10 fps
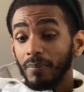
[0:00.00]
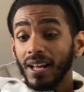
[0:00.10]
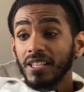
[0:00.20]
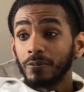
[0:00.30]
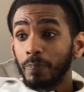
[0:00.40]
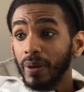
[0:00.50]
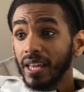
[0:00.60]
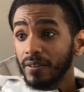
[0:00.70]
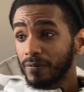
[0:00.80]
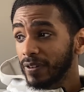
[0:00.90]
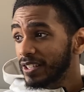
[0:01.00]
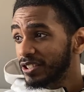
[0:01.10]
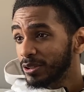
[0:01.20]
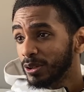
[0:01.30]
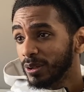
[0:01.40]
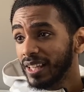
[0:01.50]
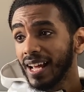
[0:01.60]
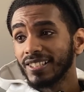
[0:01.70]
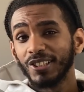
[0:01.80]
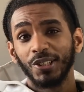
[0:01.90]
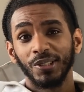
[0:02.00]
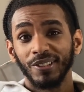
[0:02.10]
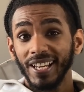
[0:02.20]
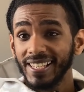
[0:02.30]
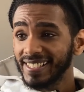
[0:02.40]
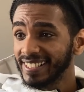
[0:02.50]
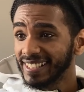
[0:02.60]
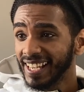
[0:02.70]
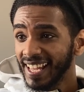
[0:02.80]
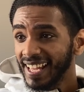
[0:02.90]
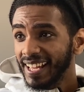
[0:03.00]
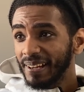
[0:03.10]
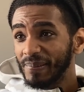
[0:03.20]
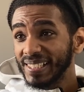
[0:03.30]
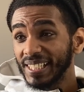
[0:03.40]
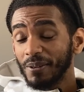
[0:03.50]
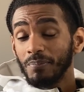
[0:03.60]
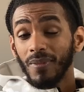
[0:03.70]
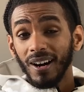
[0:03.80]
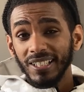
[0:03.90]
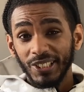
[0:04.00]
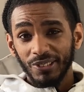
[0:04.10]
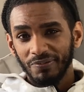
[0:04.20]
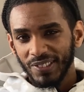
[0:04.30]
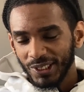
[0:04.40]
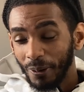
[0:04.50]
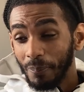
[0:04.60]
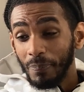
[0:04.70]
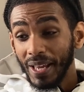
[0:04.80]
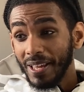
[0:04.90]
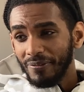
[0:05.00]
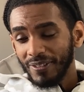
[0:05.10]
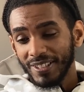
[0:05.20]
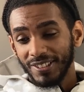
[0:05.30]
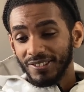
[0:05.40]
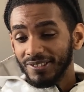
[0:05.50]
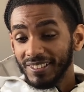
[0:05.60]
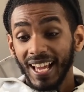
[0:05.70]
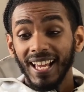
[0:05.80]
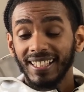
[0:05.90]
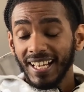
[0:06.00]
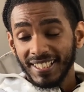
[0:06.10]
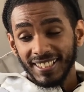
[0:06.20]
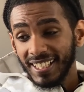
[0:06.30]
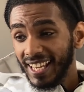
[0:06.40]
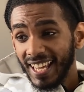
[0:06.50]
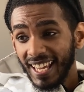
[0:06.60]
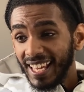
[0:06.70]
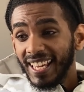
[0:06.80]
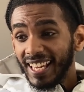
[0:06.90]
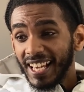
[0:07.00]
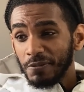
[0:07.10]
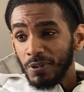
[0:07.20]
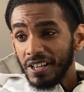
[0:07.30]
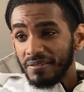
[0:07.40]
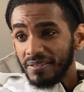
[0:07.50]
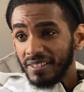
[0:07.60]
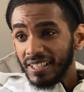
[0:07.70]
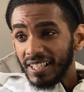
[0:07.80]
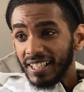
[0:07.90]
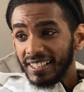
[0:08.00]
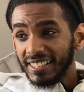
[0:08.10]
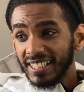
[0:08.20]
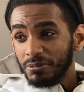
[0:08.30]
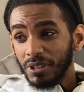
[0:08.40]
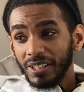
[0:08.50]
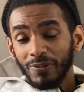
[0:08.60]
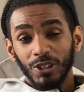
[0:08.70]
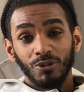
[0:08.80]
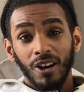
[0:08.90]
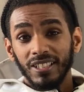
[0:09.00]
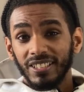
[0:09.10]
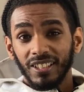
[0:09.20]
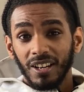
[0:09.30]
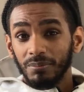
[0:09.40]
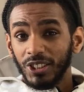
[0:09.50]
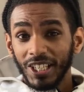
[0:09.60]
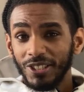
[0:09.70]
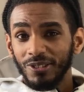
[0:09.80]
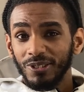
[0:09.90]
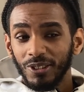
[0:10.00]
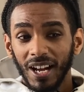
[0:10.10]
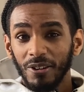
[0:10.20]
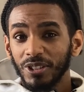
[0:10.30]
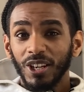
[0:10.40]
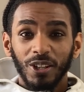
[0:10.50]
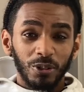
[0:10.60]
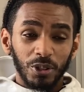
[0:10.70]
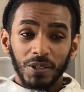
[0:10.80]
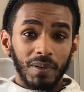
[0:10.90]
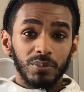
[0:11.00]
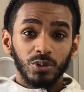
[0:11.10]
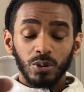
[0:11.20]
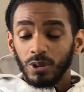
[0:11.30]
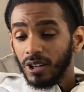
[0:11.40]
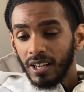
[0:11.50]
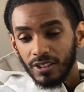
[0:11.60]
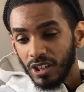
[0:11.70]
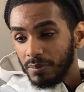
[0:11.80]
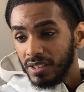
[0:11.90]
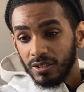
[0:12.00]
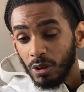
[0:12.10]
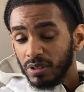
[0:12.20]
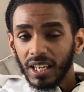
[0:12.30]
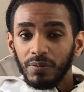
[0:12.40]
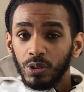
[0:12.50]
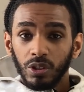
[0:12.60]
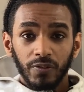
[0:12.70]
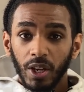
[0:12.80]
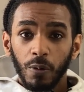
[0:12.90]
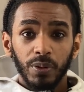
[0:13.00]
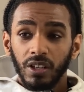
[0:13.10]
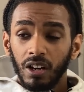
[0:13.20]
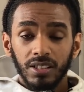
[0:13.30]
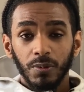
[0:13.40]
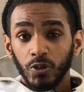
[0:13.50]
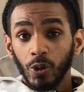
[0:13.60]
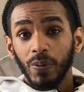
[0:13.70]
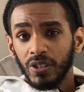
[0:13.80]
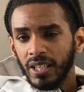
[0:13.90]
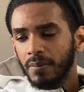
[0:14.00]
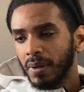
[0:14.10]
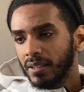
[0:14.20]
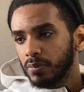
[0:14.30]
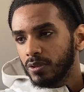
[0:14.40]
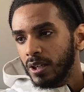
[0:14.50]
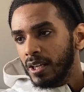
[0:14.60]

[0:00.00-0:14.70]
Man, bait face, you know, that is crazy. Man, sitting in a MaliStrip video, bait face, you know, that's brave. That's wanting the federales to come chase you in your house, knock on your mum's door. Do you know what I mean? Don't care if you're helping the auntie with shopping, you're getting back, bro.